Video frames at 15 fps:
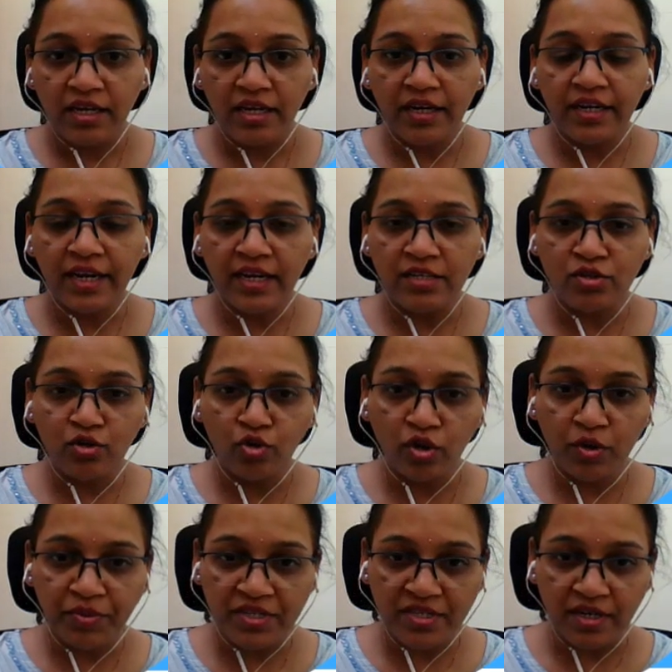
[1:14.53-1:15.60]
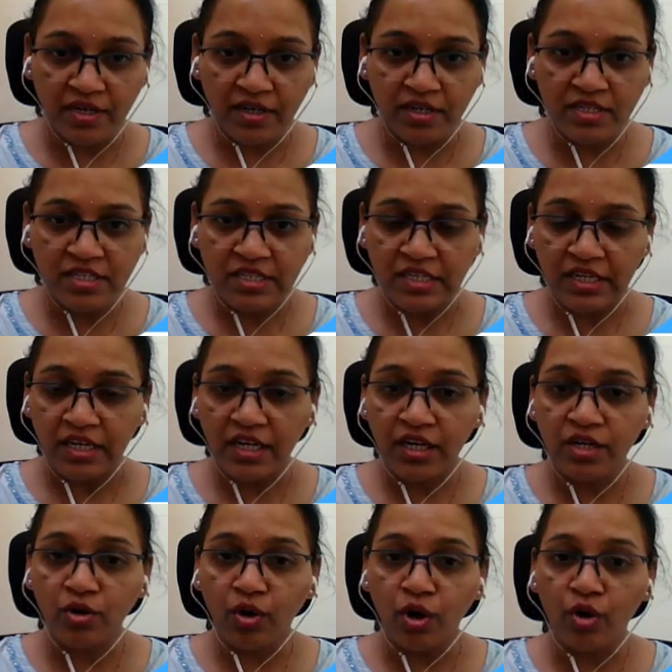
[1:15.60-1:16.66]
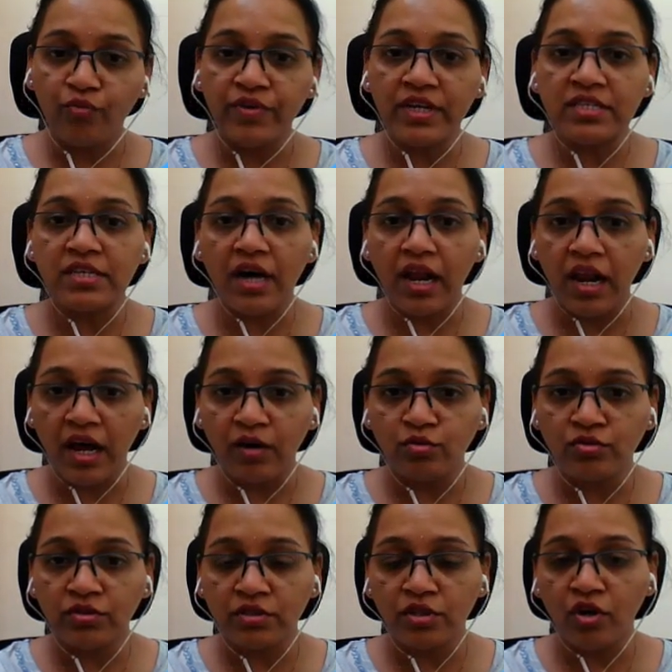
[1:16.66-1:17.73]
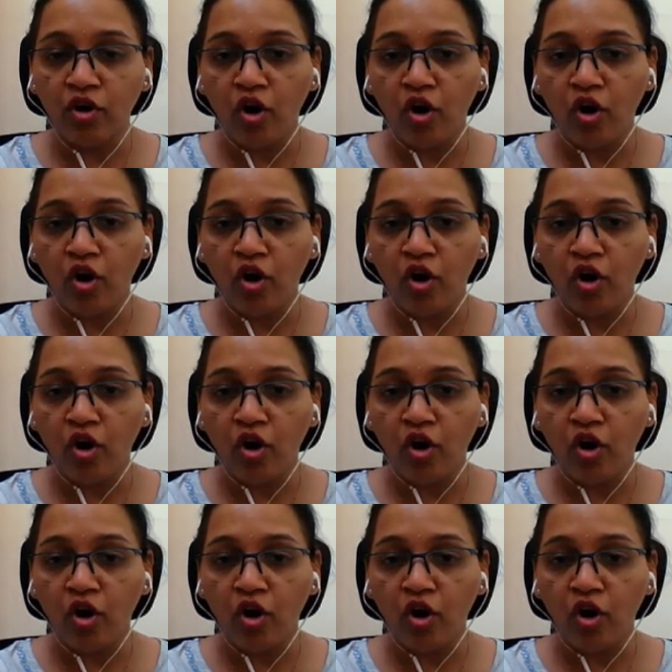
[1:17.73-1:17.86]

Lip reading: it has lower precedence, it always allows the